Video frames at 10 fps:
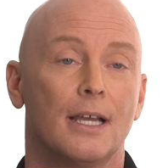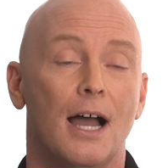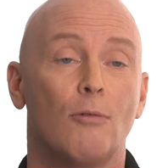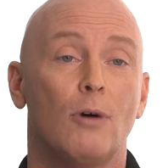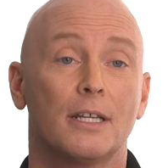
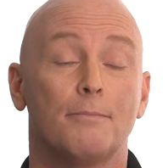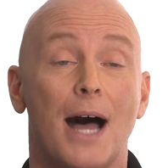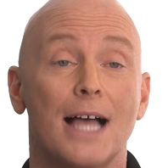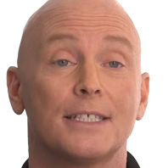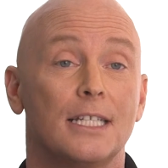I wanted
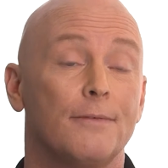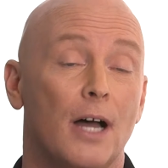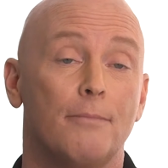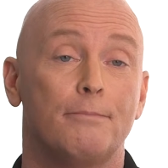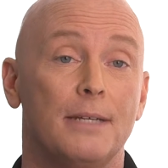positive,
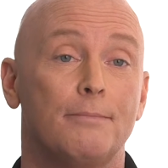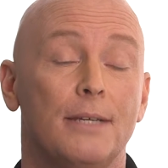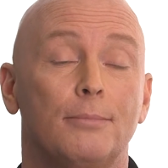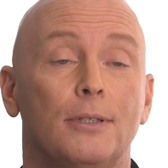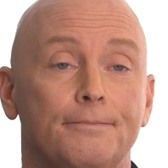upbeat
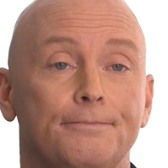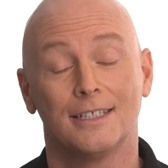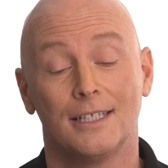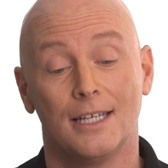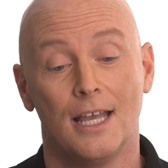people.
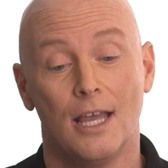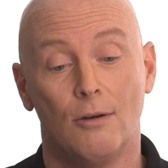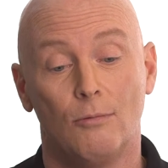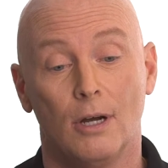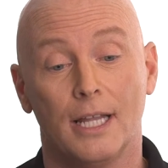
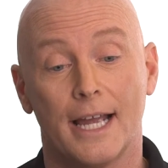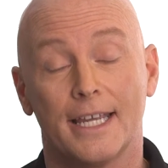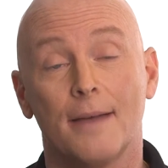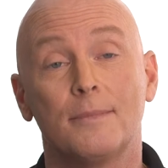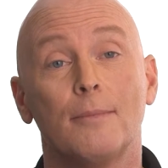Well, I
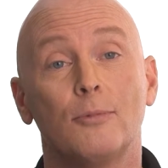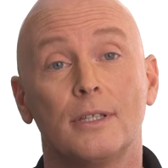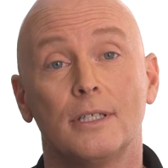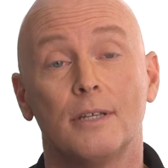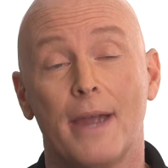kept up
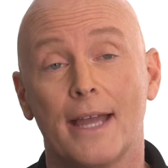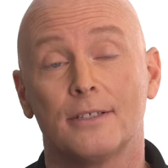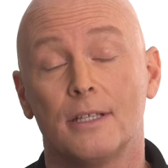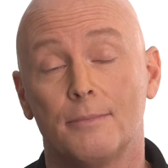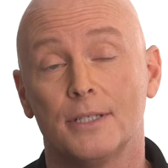with the
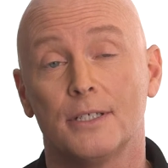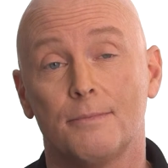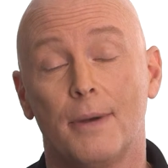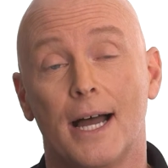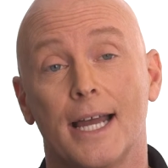demands of the business
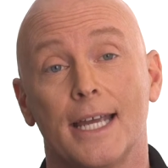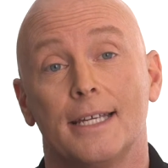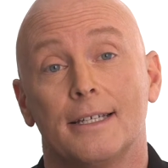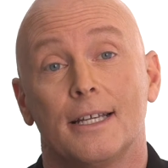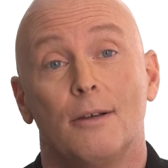
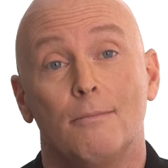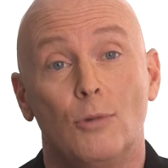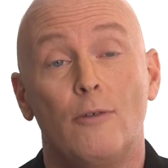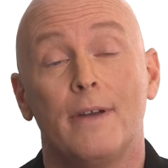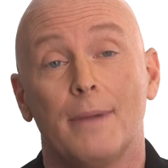by
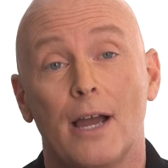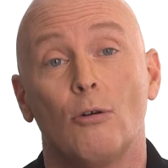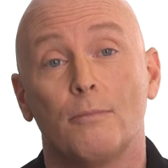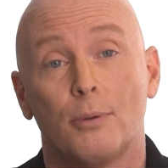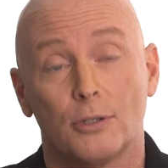moving my
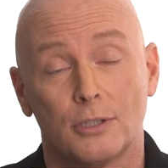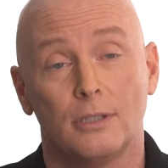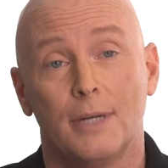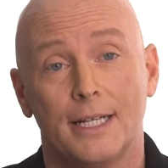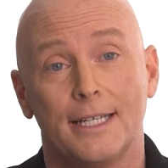own
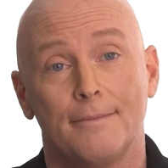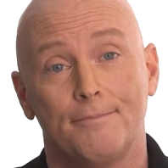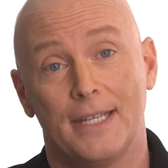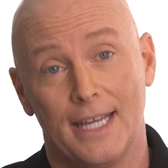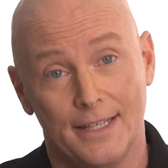personal money
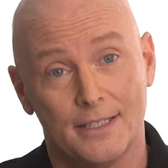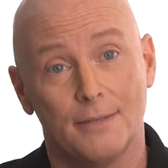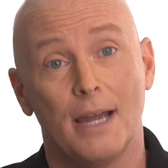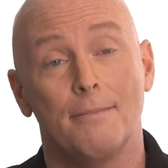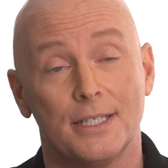into
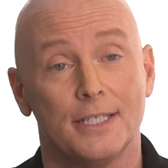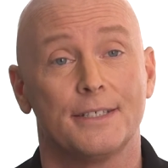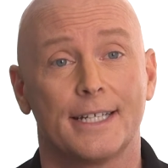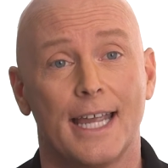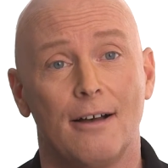my
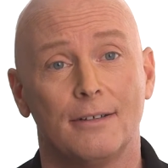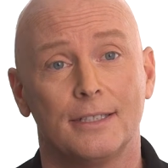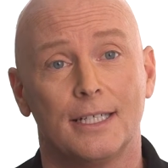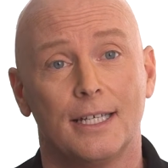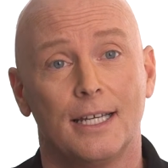business account.
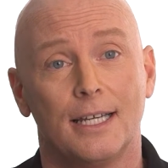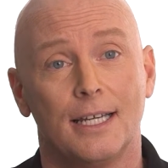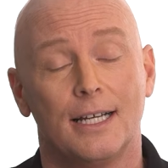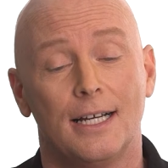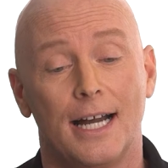
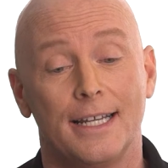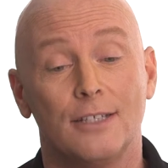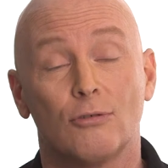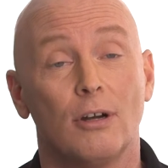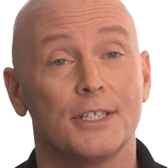I
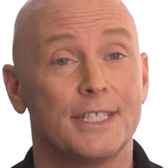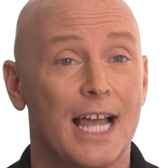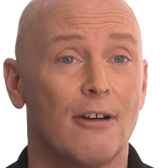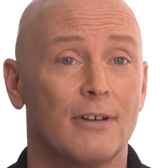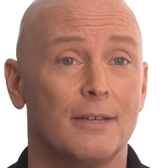didn't draw a
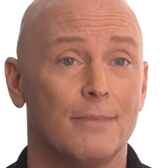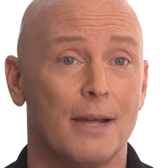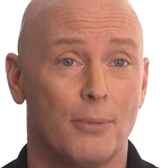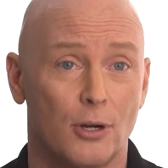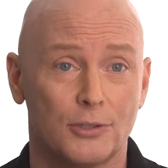salary in
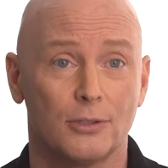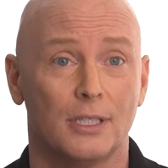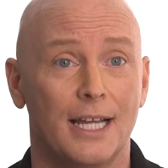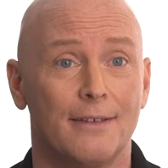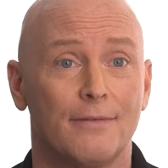my personal
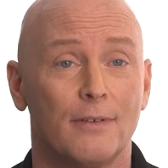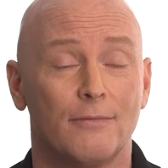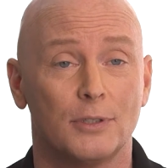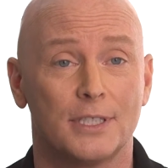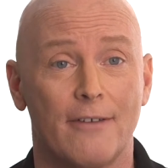life
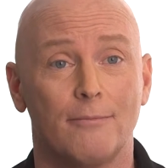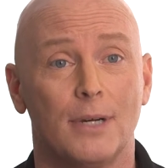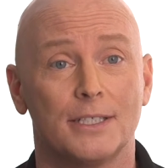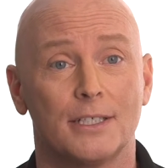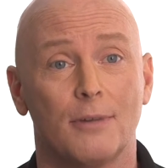for 7
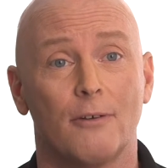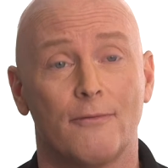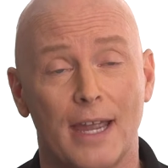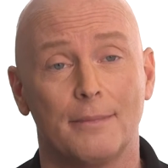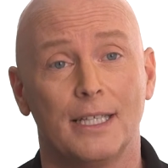months, and our
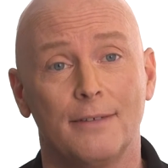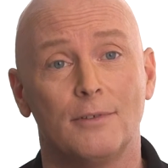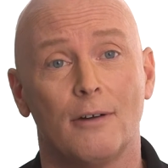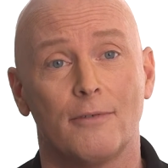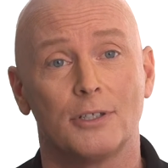family
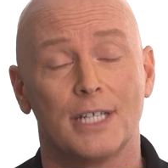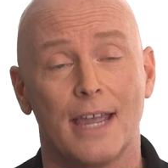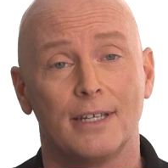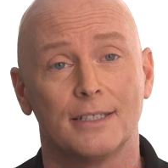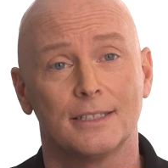lived off our
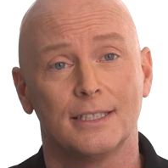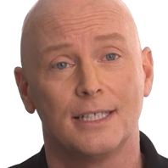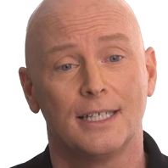savings.